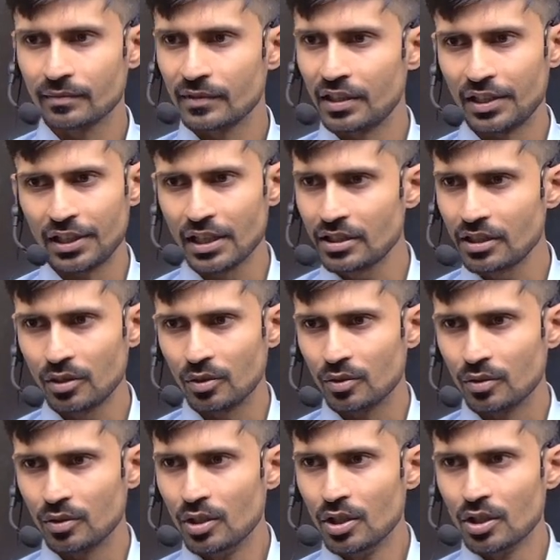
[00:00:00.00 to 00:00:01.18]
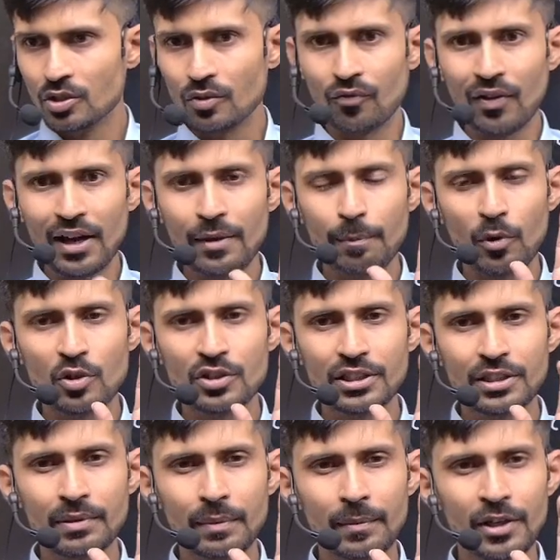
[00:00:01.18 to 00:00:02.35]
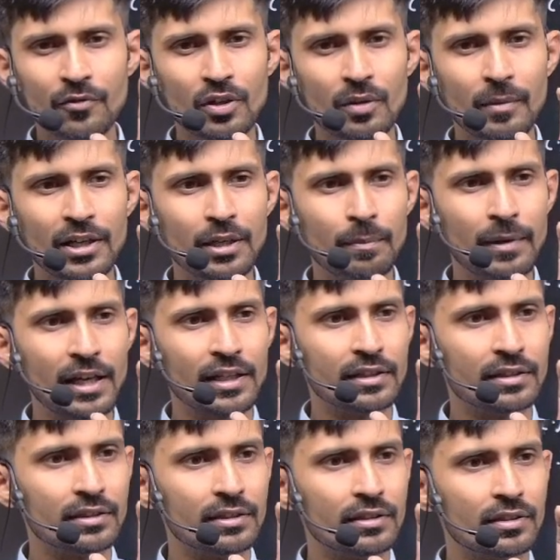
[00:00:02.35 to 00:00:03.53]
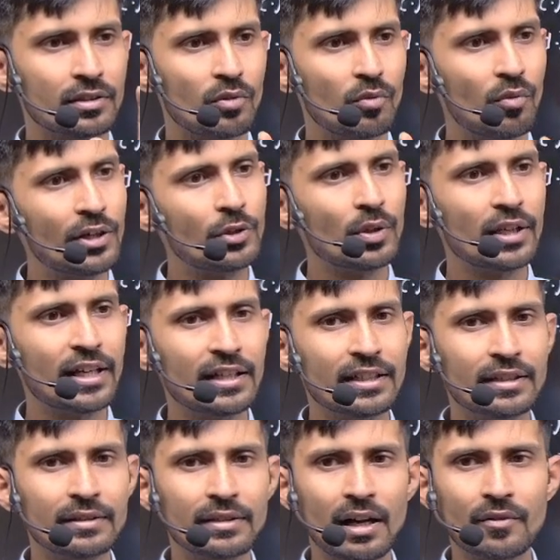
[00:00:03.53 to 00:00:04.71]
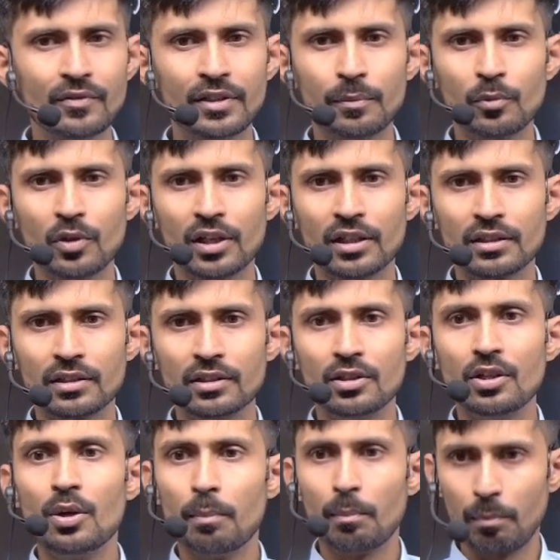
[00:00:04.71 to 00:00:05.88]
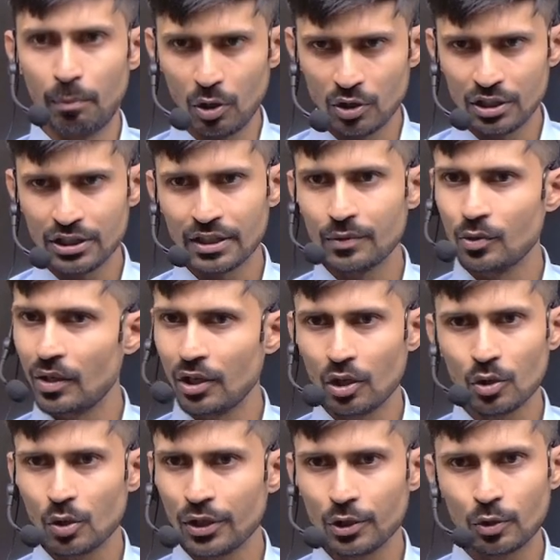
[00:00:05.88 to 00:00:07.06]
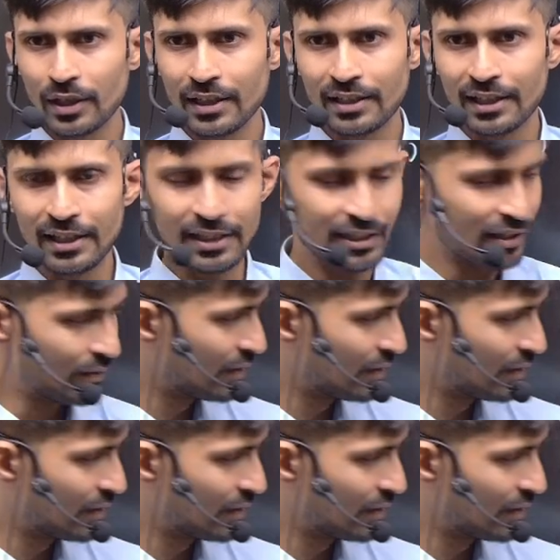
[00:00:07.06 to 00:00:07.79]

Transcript: Yes or no? So 5 positive number if you multiply, what you will get in after product? Positive. You are not going to get negative.